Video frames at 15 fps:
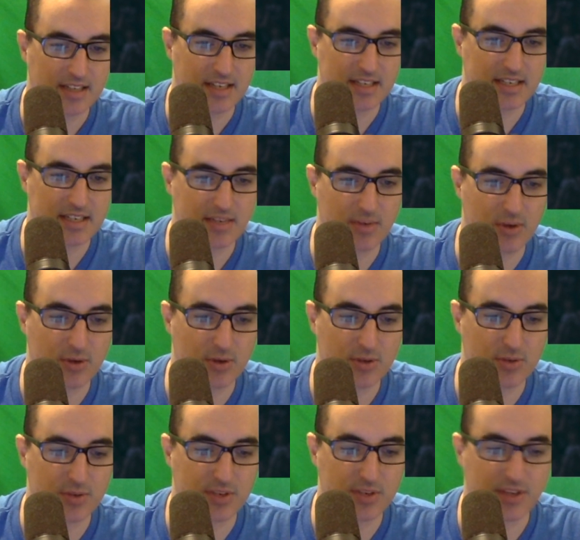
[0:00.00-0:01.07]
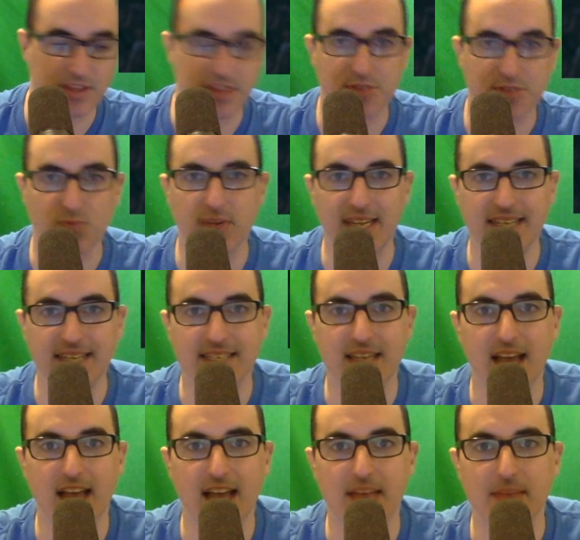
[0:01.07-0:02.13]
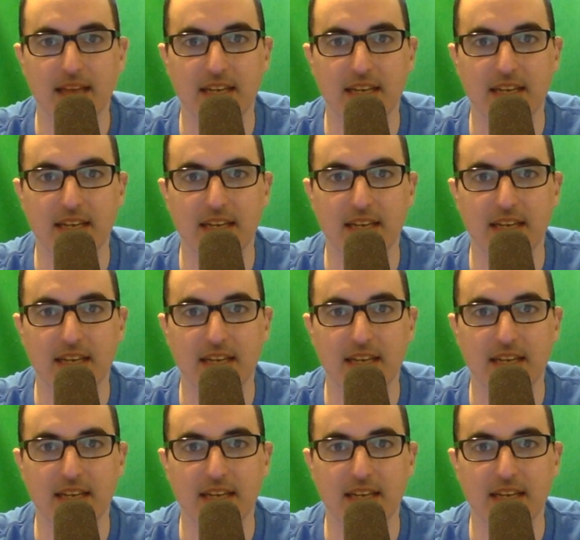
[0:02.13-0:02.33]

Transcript: Dusty Rhodes was a three-time